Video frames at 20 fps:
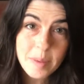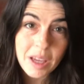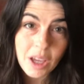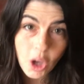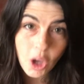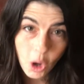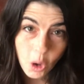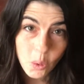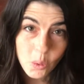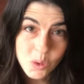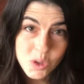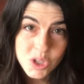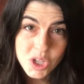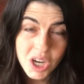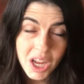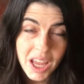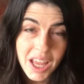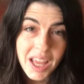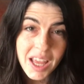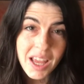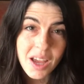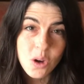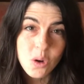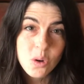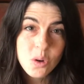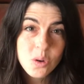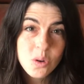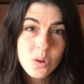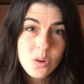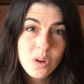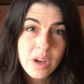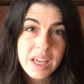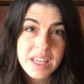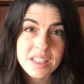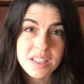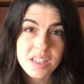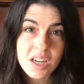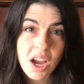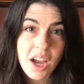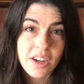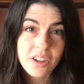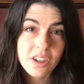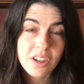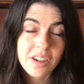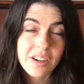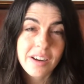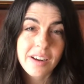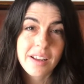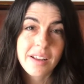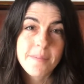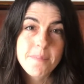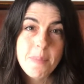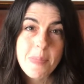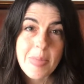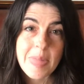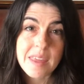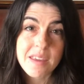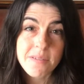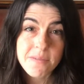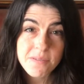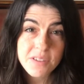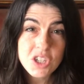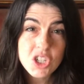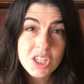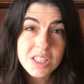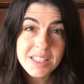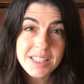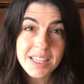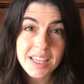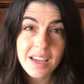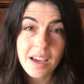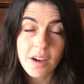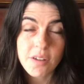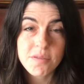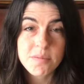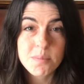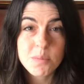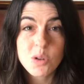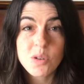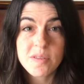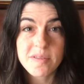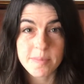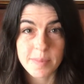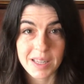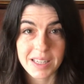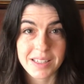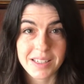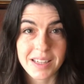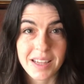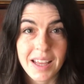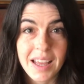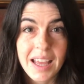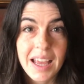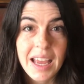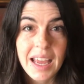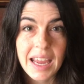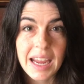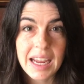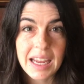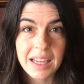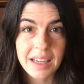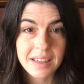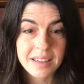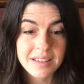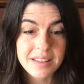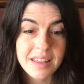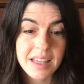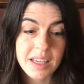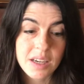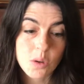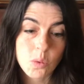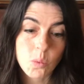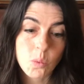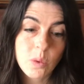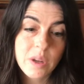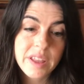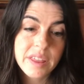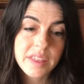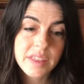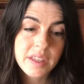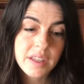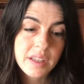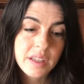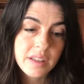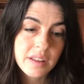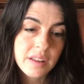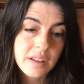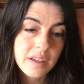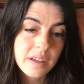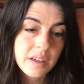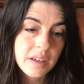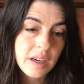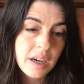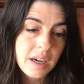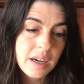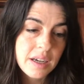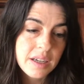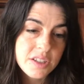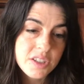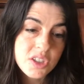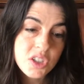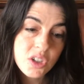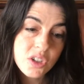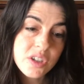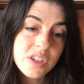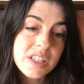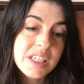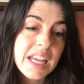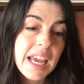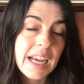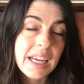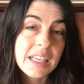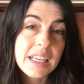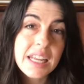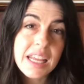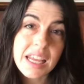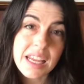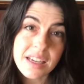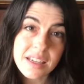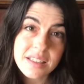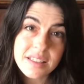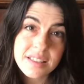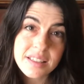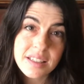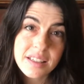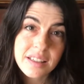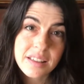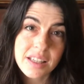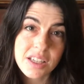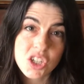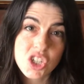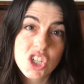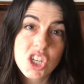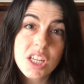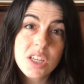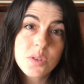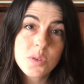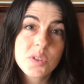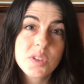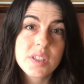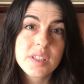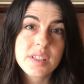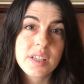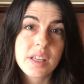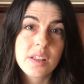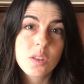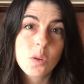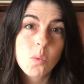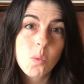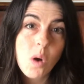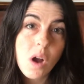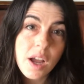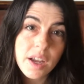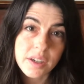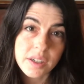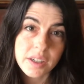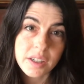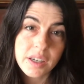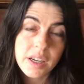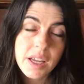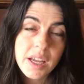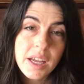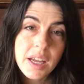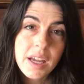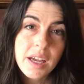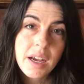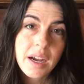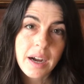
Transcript: swimming coach who has taught her efficiency of movement, and that with certain techniques that she uses in the water,